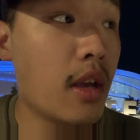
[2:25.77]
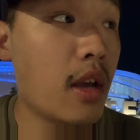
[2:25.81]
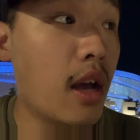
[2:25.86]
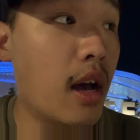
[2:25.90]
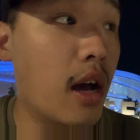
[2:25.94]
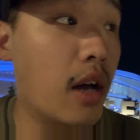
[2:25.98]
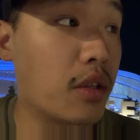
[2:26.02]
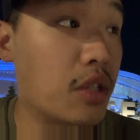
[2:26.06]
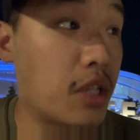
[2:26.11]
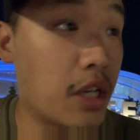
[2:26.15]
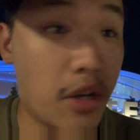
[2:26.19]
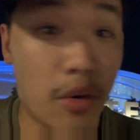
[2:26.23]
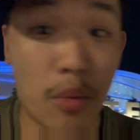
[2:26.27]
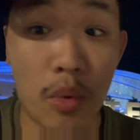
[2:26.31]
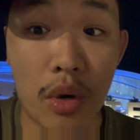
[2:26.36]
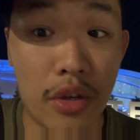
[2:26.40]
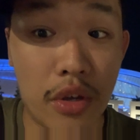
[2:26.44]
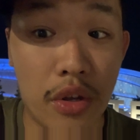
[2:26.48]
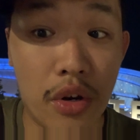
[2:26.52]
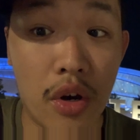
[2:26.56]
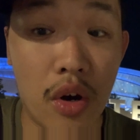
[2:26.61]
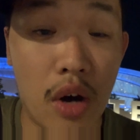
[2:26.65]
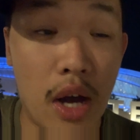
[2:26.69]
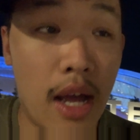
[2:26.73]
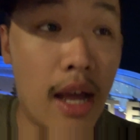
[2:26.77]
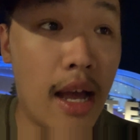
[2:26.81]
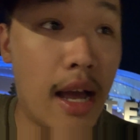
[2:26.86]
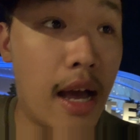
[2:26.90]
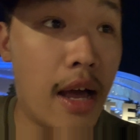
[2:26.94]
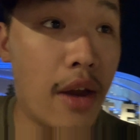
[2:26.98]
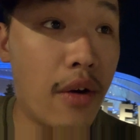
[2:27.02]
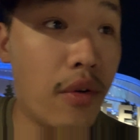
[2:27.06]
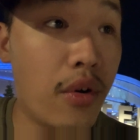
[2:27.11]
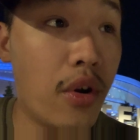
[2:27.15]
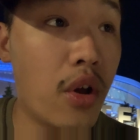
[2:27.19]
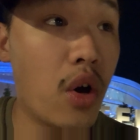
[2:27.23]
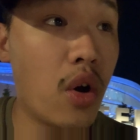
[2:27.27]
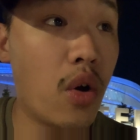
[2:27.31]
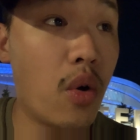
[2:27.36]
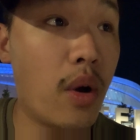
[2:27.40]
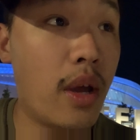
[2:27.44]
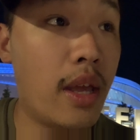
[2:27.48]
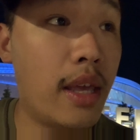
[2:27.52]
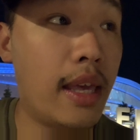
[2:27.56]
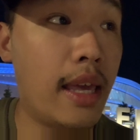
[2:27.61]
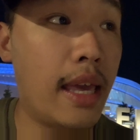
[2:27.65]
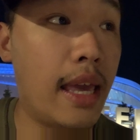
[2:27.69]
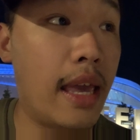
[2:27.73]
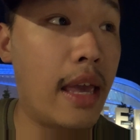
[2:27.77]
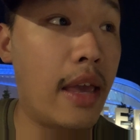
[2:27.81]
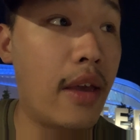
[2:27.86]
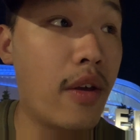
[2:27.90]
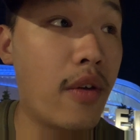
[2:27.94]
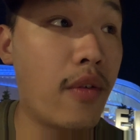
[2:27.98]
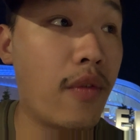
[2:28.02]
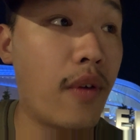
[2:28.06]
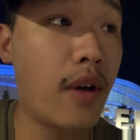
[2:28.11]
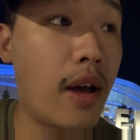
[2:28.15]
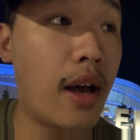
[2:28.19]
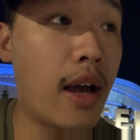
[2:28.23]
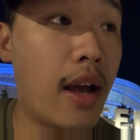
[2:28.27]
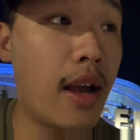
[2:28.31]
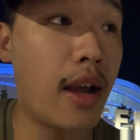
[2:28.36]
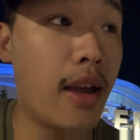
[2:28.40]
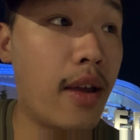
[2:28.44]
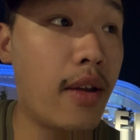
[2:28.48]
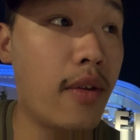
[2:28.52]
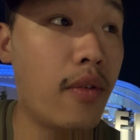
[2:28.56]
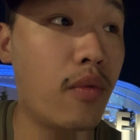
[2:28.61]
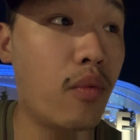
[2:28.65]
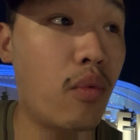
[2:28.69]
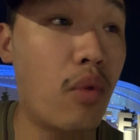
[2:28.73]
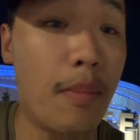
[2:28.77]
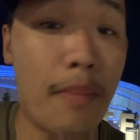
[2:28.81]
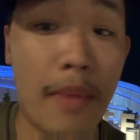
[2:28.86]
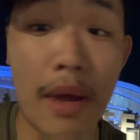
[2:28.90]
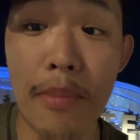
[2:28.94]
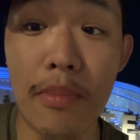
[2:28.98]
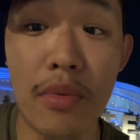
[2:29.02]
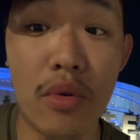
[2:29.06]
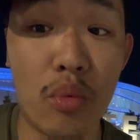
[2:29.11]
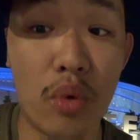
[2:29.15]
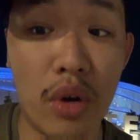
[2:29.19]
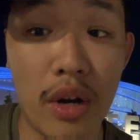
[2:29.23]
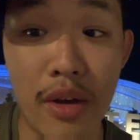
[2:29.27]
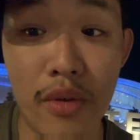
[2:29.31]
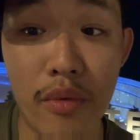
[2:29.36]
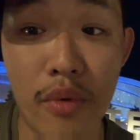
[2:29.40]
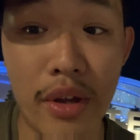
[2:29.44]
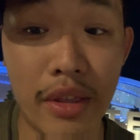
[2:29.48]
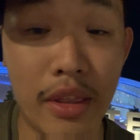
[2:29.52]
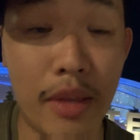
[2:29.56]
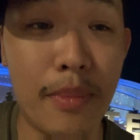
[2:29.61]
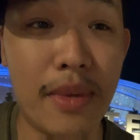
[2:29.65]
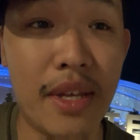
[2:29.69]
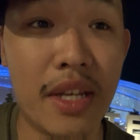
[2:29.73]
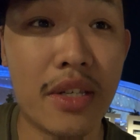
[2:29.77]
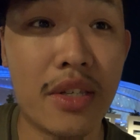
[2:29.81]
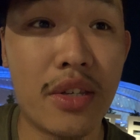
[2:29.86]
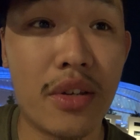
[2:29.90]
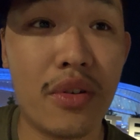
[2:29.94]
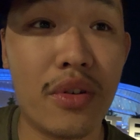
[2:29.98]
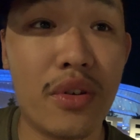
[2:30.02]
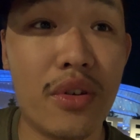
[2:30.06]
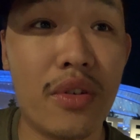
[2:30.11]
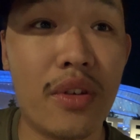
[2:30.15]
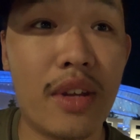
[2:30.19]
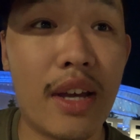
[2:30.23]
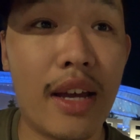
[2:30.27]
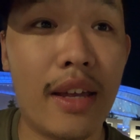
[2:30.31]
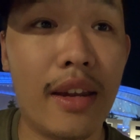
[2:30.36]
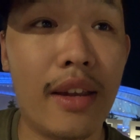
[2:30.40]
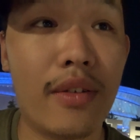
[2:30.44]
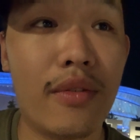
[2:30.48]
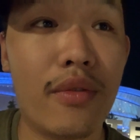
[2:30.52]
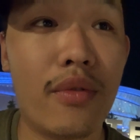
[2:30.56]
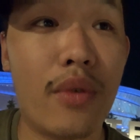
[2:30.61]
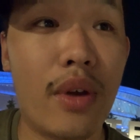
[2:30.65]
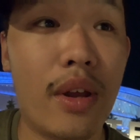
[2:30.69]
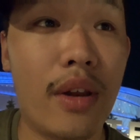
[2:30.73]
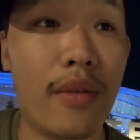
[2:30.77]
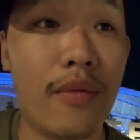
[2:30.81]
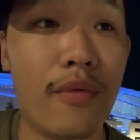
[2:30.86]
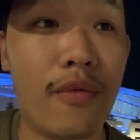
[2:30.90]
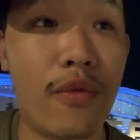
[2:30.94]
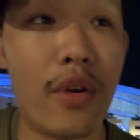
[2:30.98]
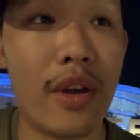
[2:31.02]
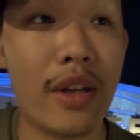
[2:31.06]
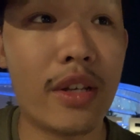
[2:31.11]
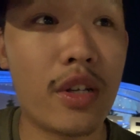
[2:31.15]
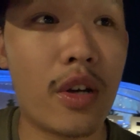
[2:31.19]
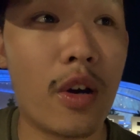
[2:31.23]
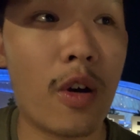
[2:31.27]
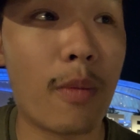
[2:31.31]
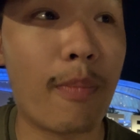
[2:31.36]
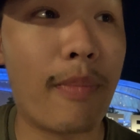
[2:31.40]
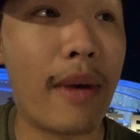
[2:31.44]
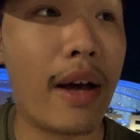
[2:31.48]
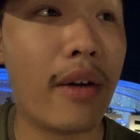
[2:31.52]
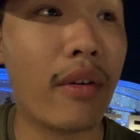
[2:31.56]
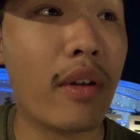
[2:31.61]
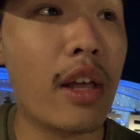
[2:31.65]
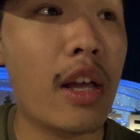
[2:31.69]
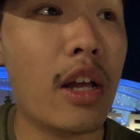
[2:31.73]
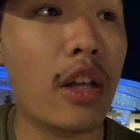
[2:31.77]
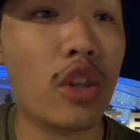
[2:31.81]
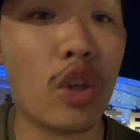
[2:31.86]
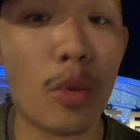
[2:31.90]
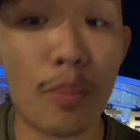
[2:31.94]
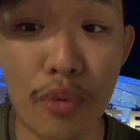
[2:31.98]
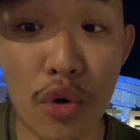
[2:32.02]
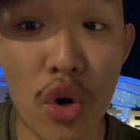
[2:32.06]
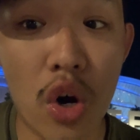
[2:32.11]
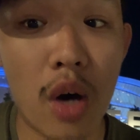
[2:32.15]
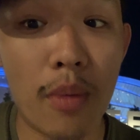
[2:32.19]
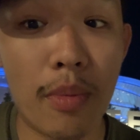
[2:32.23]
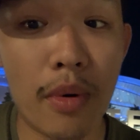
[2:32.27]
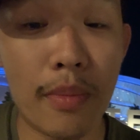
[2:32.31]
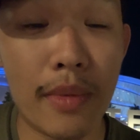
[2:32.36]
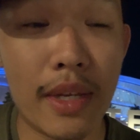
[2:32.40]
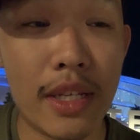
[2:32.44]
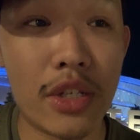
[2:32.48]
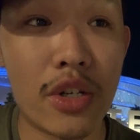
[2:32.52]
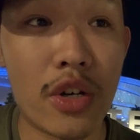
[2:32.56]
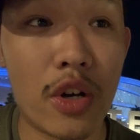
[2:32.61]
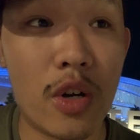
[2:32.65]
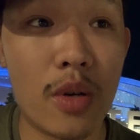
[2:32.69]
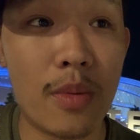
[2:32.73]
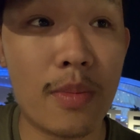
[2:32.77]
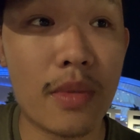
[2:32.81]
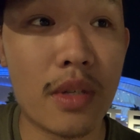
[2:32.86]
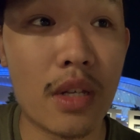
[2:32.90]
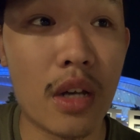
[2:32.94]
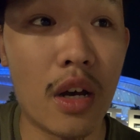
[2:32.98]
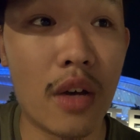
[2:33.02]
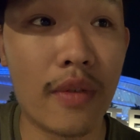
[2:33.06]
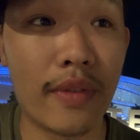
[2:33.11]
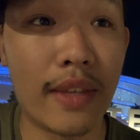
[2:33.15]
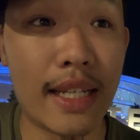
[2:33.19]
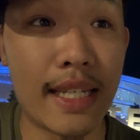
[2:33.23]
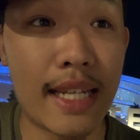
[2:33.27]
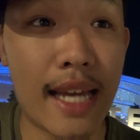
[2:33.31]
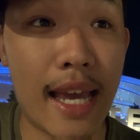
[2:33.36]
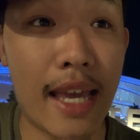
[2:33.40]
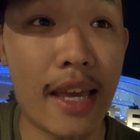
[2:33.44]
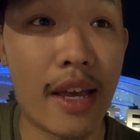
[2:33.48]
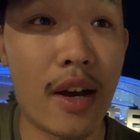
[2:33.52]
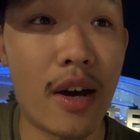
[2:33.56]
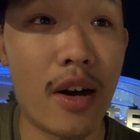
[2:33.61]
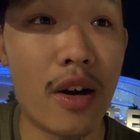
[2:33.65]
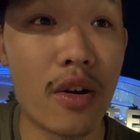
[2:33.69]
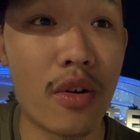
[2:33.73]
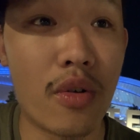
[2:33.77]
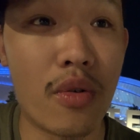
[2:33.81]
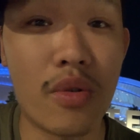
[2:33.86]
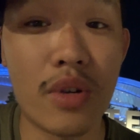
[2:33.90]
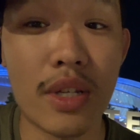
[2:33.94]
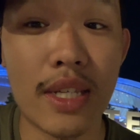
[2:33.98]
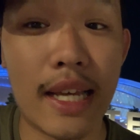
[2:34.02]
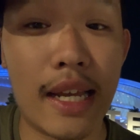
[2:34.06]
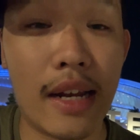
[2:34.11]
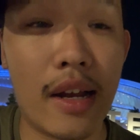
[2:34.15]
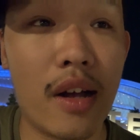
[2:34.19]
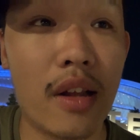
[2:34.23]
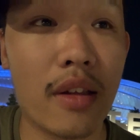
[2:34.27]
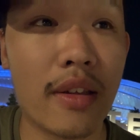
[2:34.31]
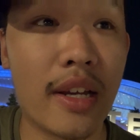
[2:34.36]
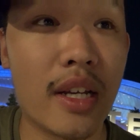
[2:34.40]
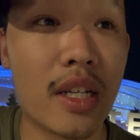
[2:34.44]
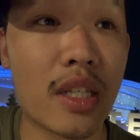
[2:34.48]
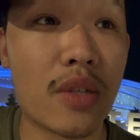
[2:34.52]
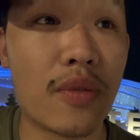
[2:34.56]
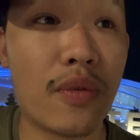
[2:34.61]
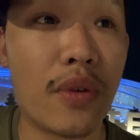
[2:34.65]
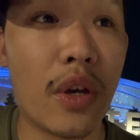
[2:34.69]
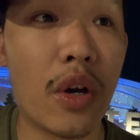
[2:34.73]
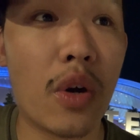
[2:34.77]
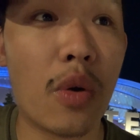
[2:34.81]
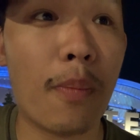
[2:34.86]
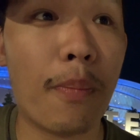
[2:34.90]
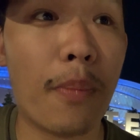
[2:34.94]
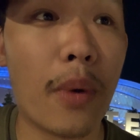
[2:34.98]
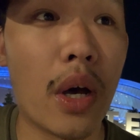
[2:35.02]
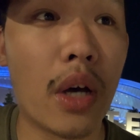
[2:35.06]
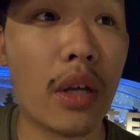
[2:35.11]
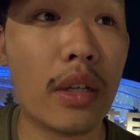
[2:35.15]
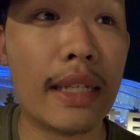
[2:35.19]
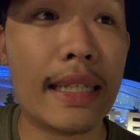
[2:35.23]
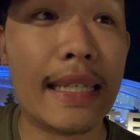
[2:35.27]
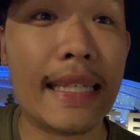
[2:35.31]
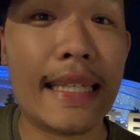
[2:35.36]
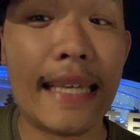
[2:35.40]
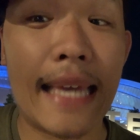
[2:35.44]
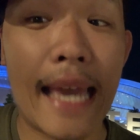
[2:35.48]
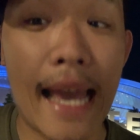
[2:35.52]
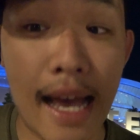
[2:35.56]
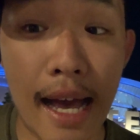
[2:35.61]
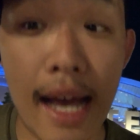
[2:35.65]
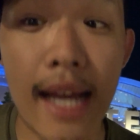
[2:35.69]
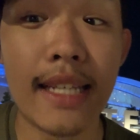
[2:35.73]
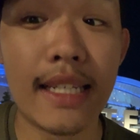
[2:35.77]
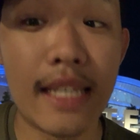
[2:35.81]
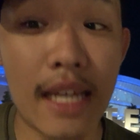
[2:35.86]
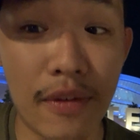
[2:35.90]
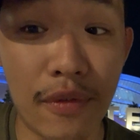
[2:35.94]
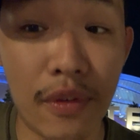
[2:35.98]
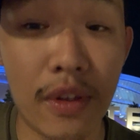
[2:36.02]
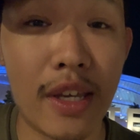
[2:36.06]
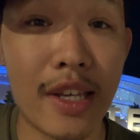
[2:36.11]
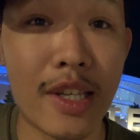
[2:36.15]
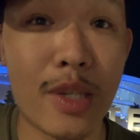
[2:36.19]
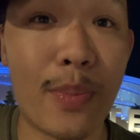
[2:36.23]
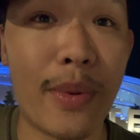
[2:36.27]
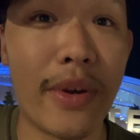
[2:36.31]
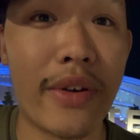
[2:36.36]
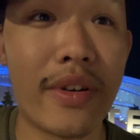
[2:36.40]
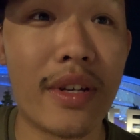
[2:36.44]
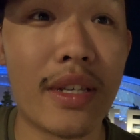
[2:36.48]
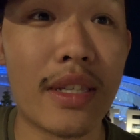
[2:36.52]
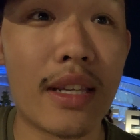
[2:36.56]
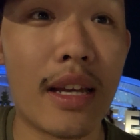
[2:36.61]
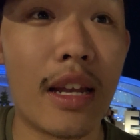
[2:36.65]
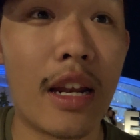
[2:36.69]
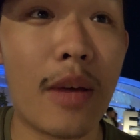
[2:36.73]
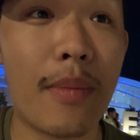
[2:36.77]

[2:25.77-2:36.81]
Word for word: I'll tell you what, you know, I, I don't know if I remember when I read the Minnesota United Reddit Fred talk about the problem in terms of the tight concourse at Allianz Field, but yeah, I definitely experienced that.